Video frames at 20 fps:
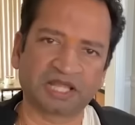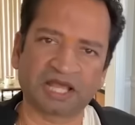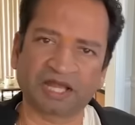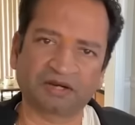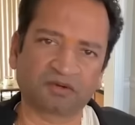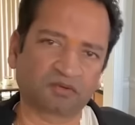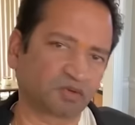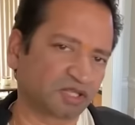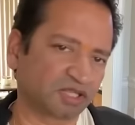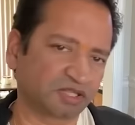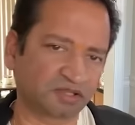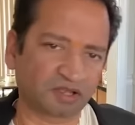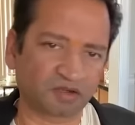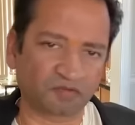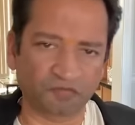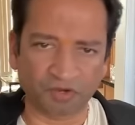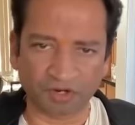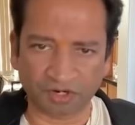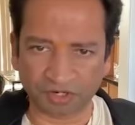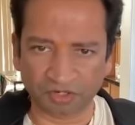that, okay, they are
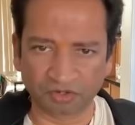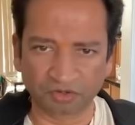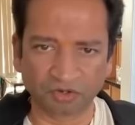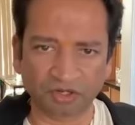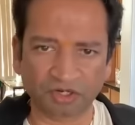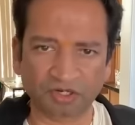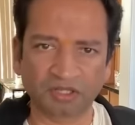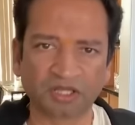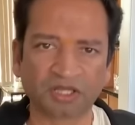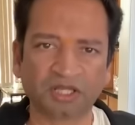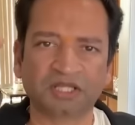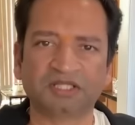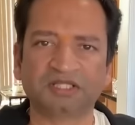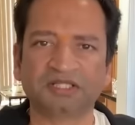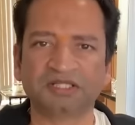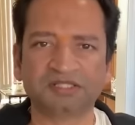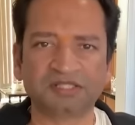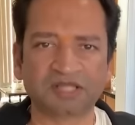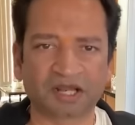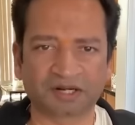very good.
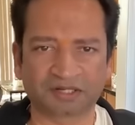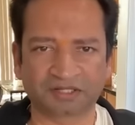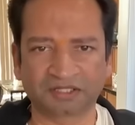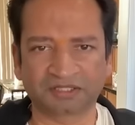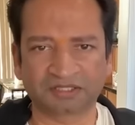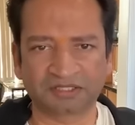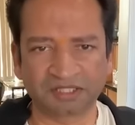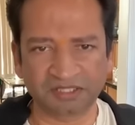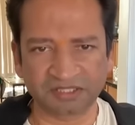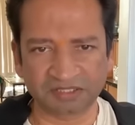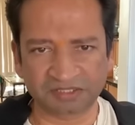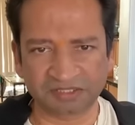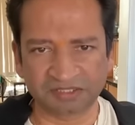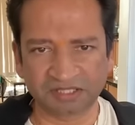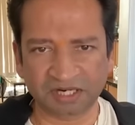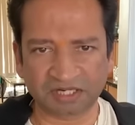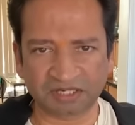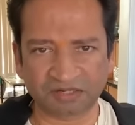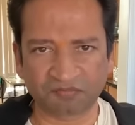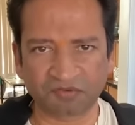These are the things
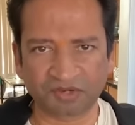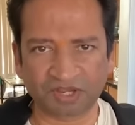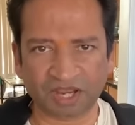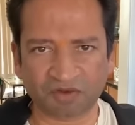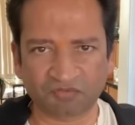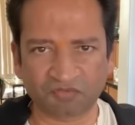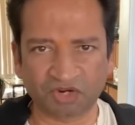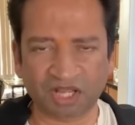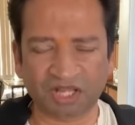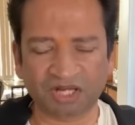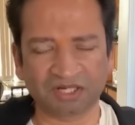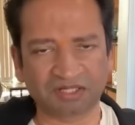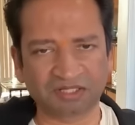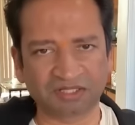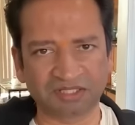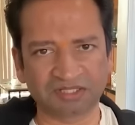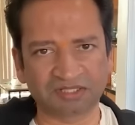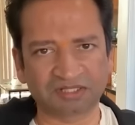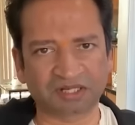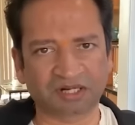that we have done.
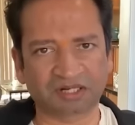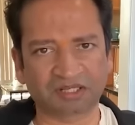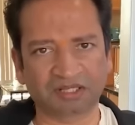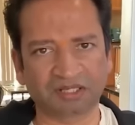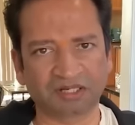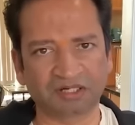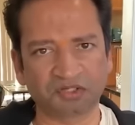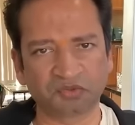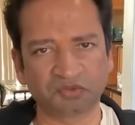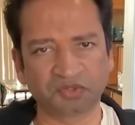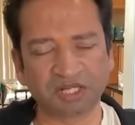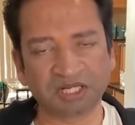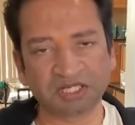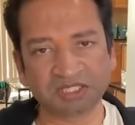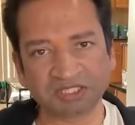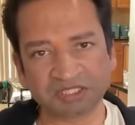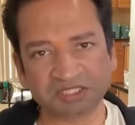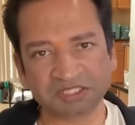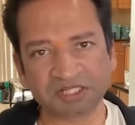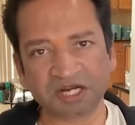These are the due
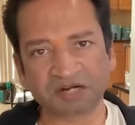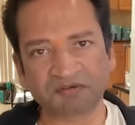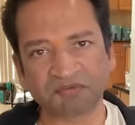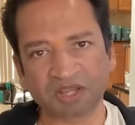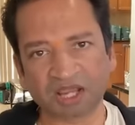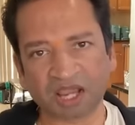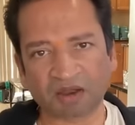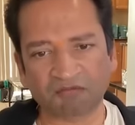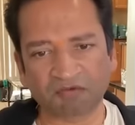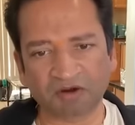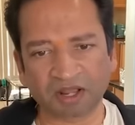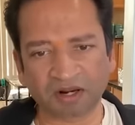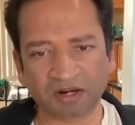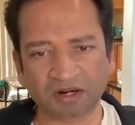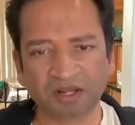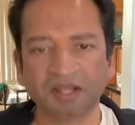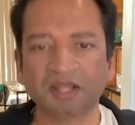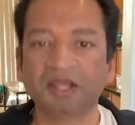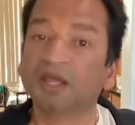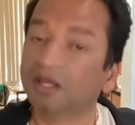diligence that we have done.
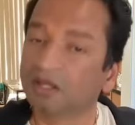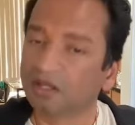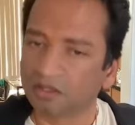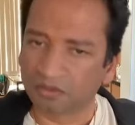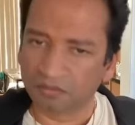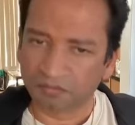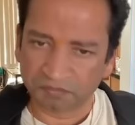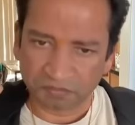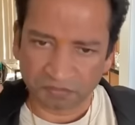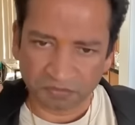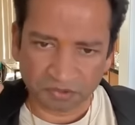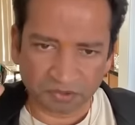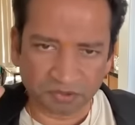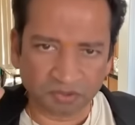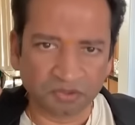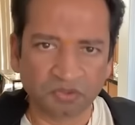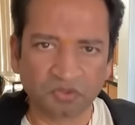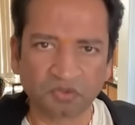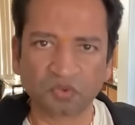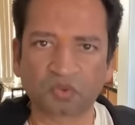
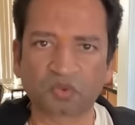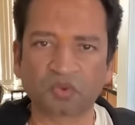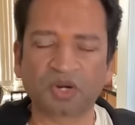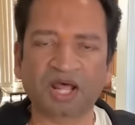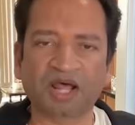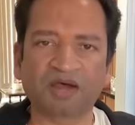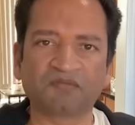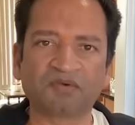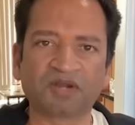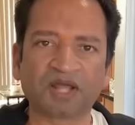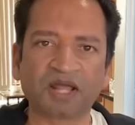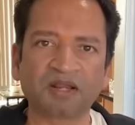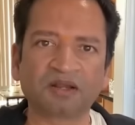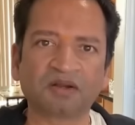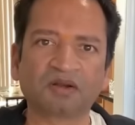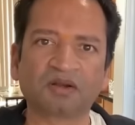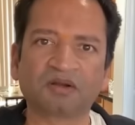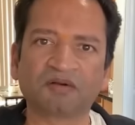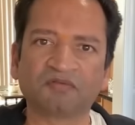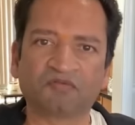You could have
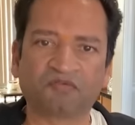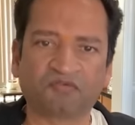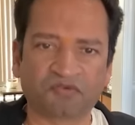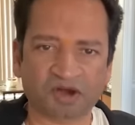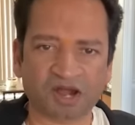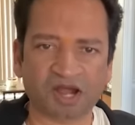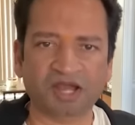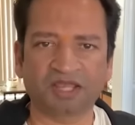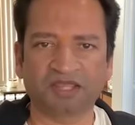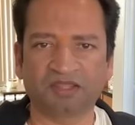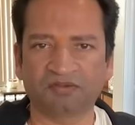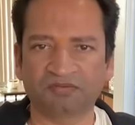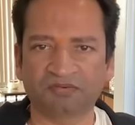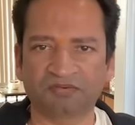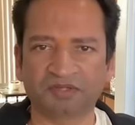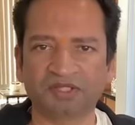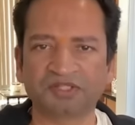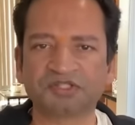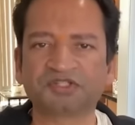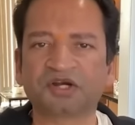done
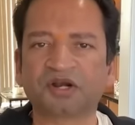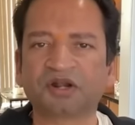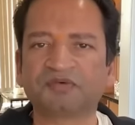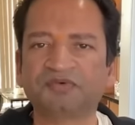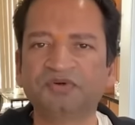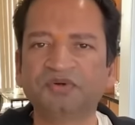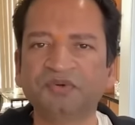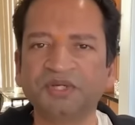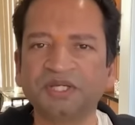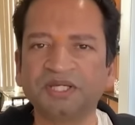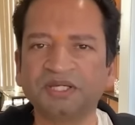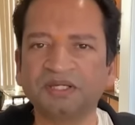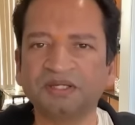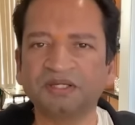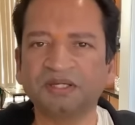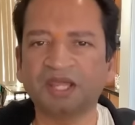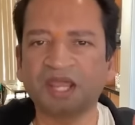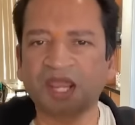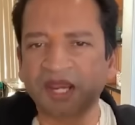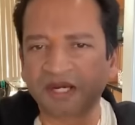5 instead of
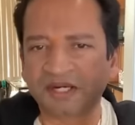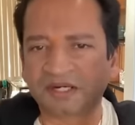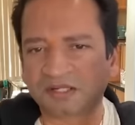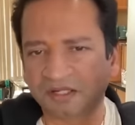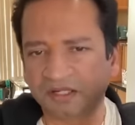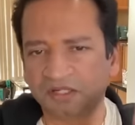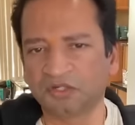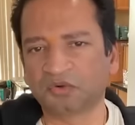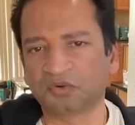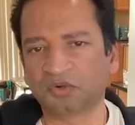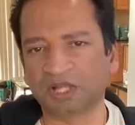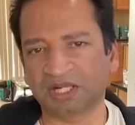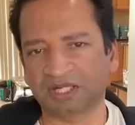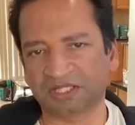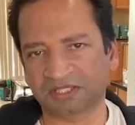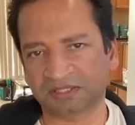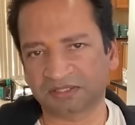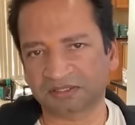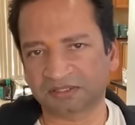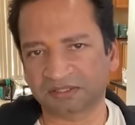doing 8 due
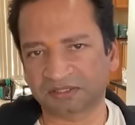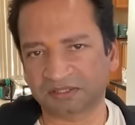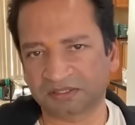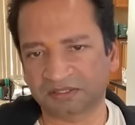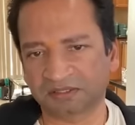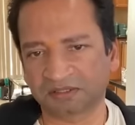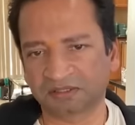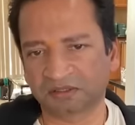diligences.